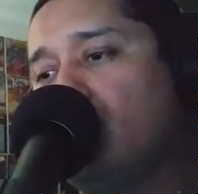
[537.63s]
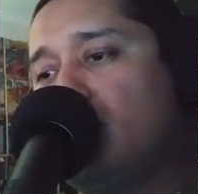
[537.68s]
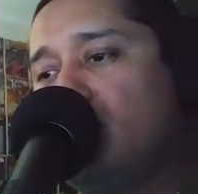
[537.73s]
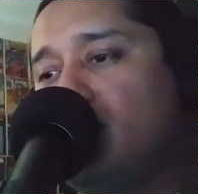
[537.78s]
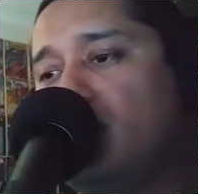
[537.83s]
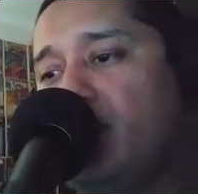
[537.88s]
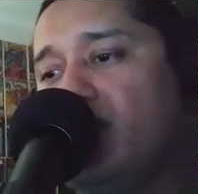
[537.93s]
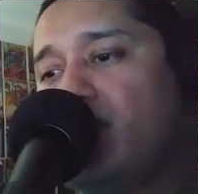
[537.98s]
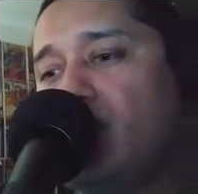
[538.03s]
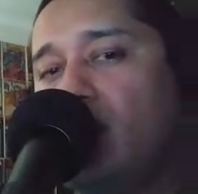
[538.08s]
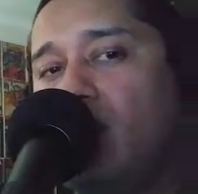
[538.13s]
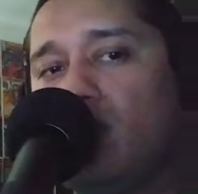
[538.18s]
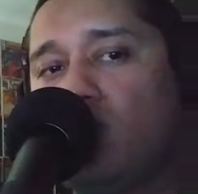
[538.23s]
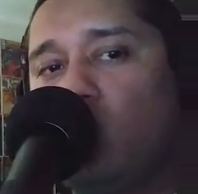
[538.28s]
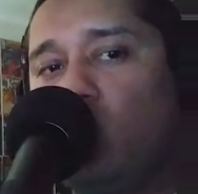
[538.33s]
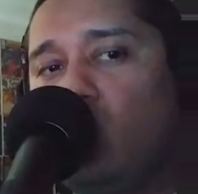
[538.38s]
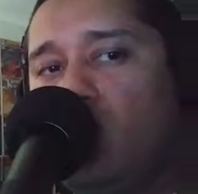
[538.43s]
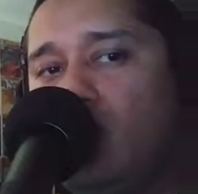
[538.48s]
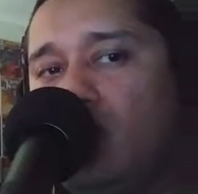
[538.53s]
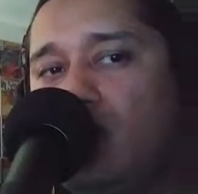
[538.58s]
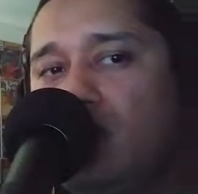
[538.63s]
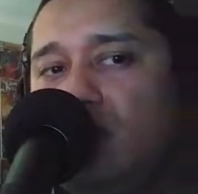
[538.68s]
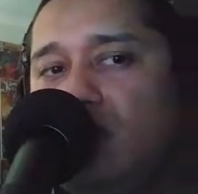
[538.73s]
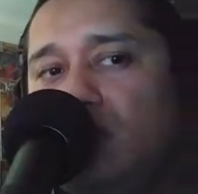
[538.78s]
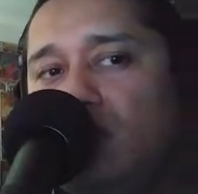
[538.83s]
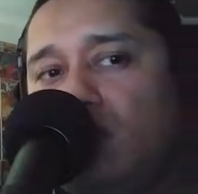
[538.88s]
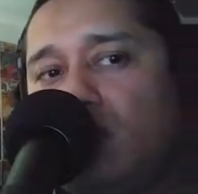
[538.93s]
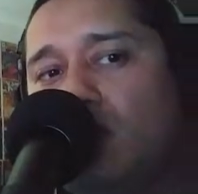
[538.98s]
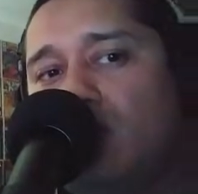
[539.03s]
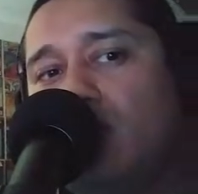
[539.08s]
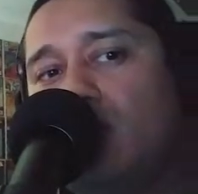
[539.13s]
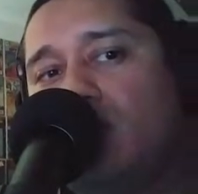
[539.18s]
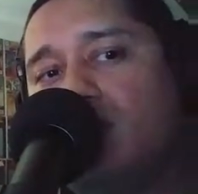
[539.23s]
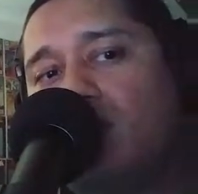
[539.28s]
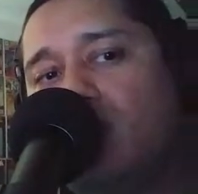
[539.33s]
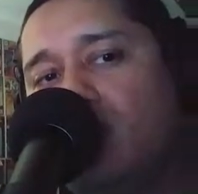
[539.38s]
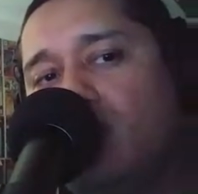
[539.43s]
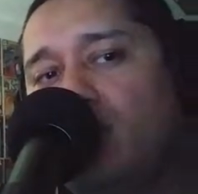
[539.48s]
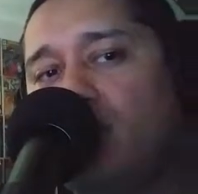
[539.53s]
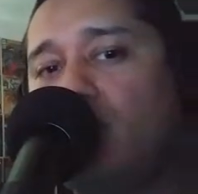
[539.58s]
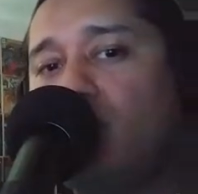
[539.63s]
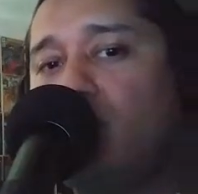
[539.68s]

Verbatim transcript: Shift Alt 1, or two or